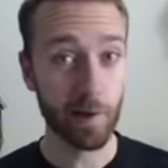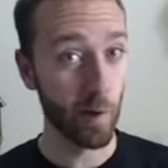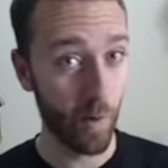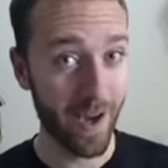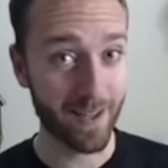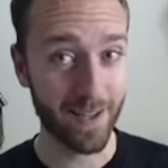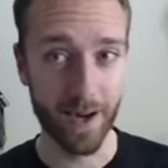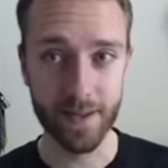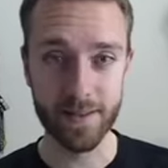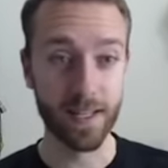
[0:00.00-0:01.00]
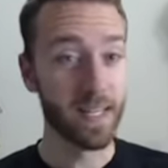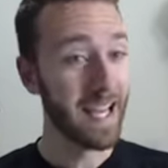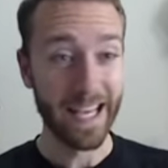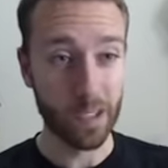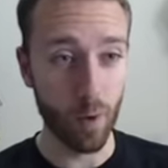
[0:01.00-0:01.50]
quiet content.
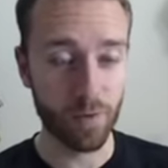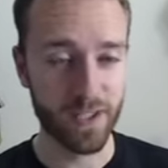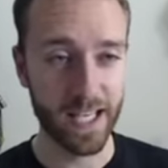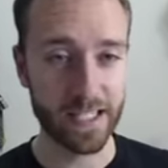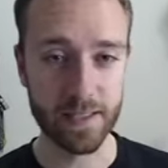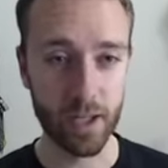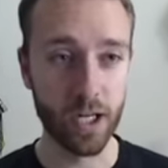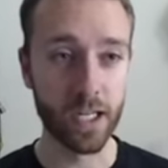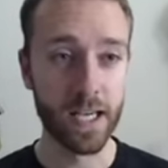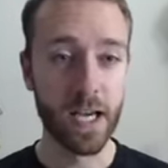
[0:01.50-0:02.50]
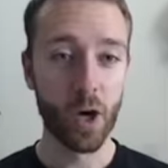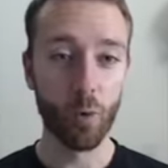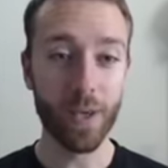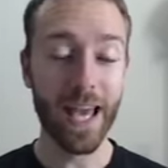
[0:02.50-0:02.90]
It won't take us long. We